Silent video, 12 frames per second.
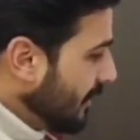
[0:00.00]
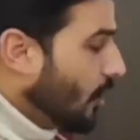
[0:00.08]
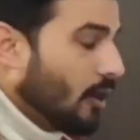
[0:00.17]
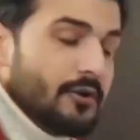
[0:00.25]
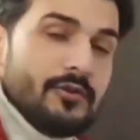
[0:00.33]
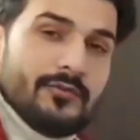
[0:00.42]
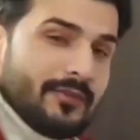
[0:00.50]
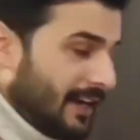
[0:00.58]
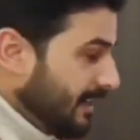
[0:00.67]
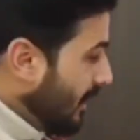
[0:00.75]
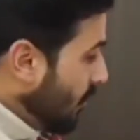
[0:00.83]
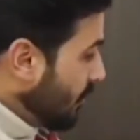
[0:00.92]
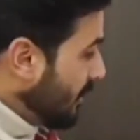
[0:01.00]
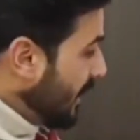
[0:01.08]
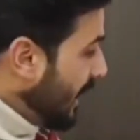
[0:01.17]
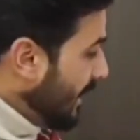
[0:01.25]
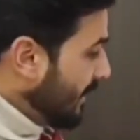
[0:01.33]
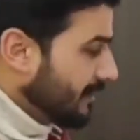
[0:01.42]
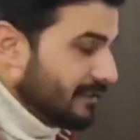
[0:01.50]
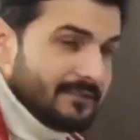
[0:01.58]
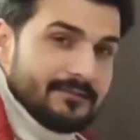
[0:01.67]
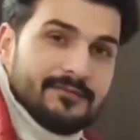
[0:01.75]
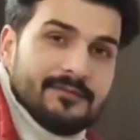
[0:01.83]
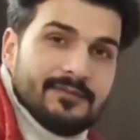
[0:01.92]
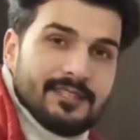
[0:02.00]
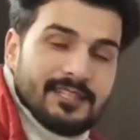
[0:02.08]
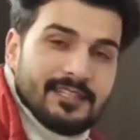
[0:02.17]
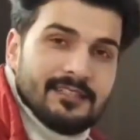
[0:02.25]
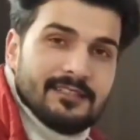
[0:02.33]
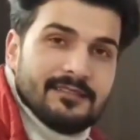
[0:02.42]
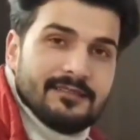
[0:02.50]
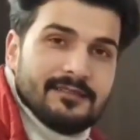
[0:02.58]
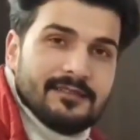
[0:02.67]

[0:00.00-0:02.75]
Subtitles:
in order to find out the angle here,